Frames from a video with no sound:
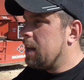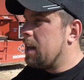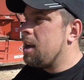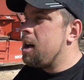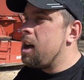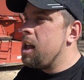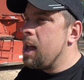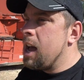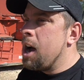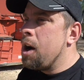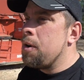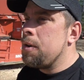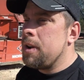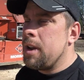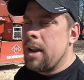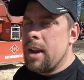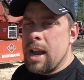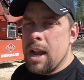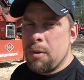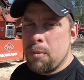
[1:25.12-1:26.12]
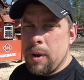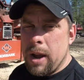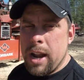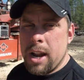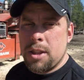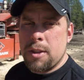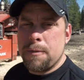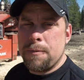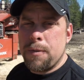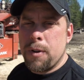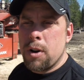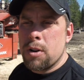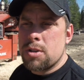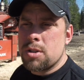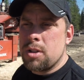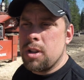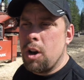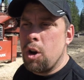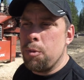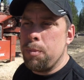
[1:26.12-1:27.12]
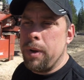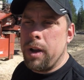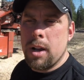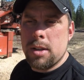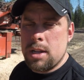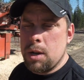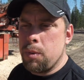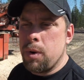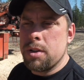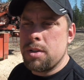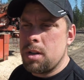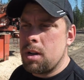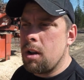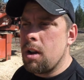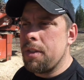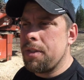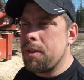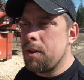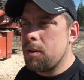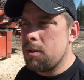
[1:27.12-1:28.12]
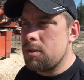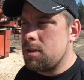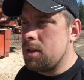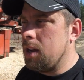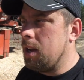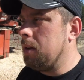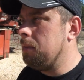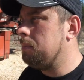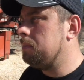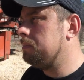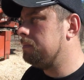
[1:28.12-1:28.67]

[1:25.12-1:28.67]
that all out, and I ran it the first load because I wasn't here on Thursday.